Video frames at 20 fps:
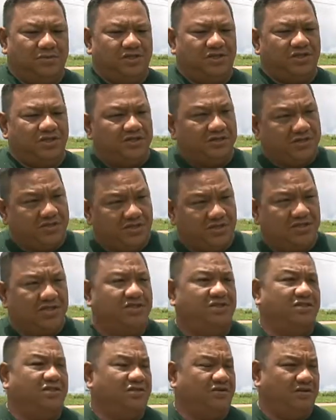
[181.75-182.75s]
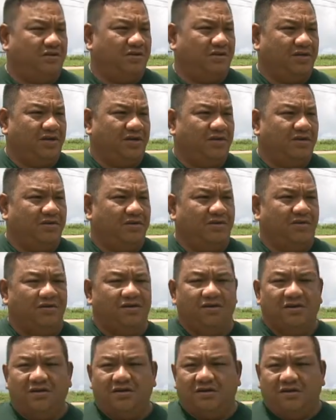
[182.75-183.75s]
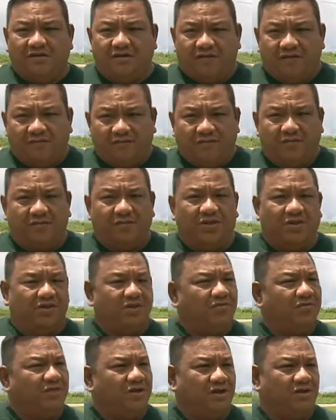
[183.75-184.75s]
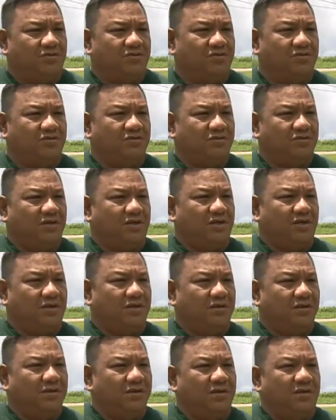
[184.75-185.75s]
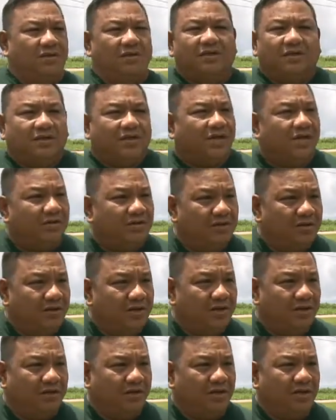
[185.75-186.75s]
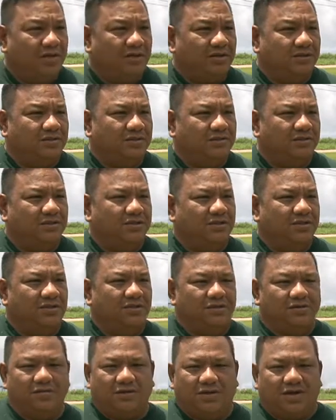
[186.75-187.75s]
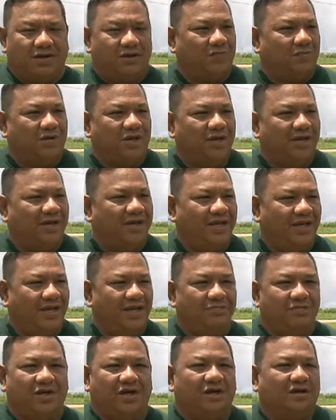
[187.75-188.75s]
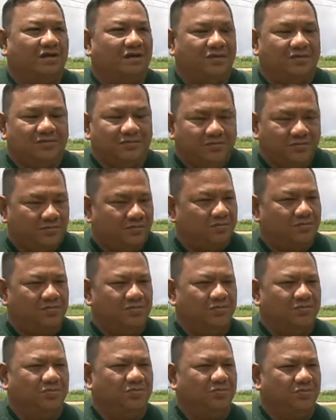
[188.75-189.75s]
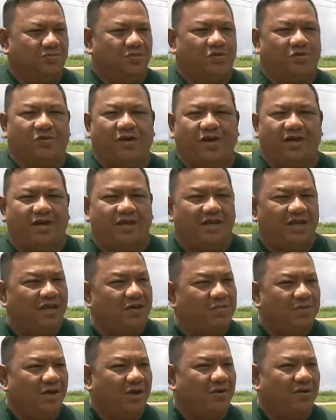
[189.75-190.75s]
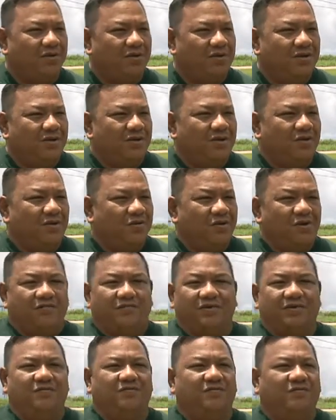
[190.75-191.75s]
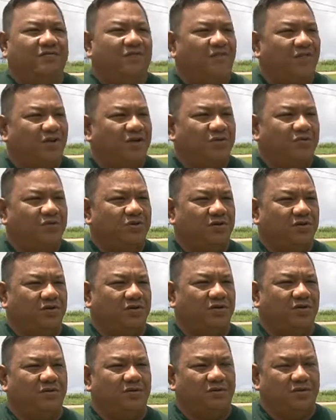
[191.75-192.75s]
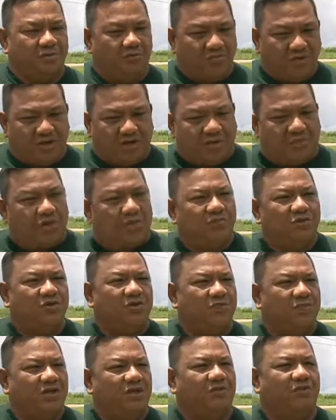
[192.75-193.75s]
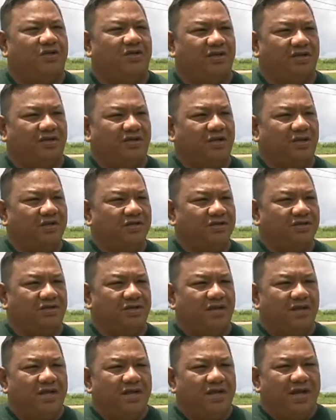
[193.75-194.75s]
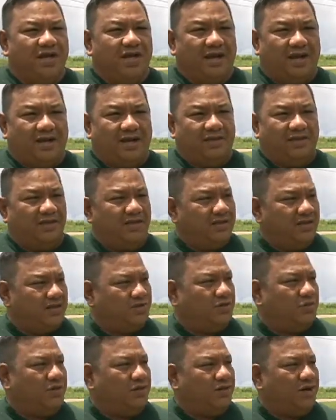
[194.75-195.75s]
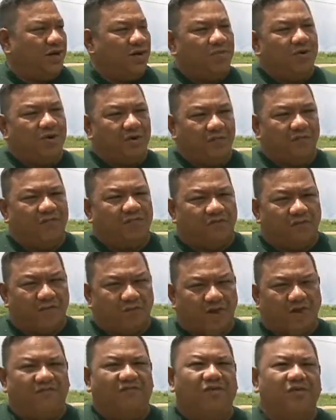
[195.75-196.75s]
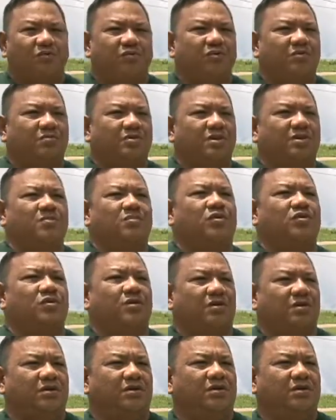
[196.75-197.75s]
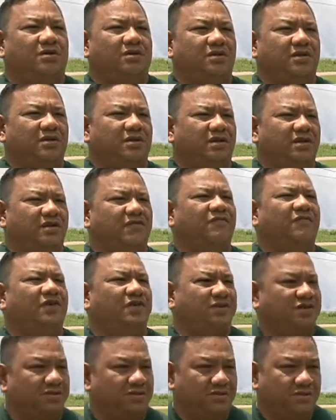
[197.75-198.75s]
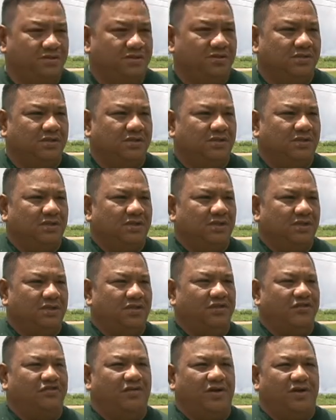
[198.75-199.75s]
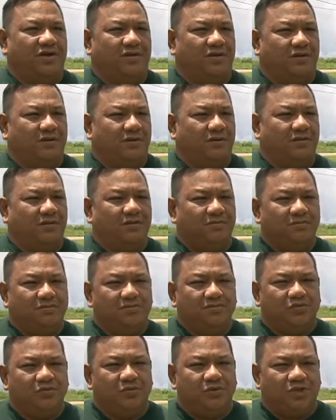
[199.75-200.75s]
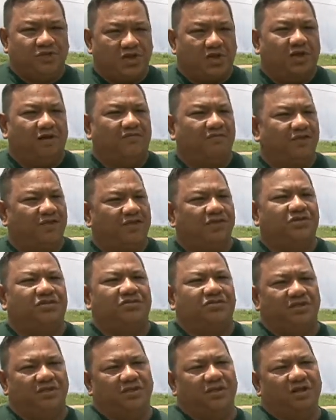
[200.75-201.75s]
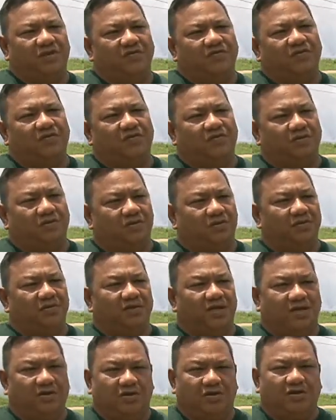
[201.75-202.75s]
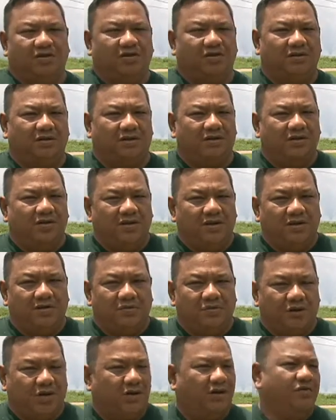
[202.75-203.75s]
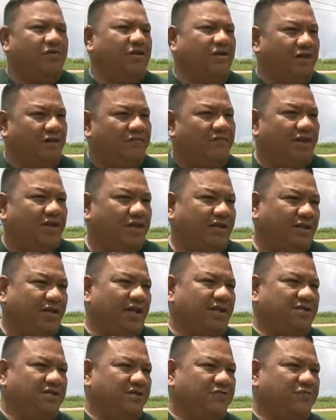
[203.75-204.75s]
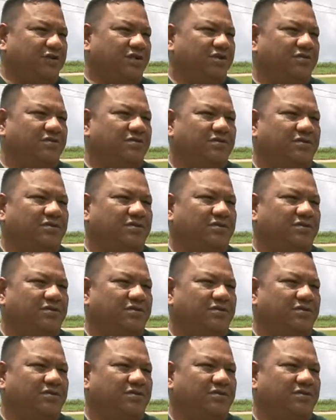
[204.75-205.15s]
the senior citizens in turn can learn from the youth how to uh, get on the internet, you know, how to play a game, how to create an email or even Facebook, you know, bring them up to speed with technology. And I think that's where I'm coming from. My view would be more on innovation and trying to resolve the issues in Talofofo or take on the regular and everyday tasks that we do.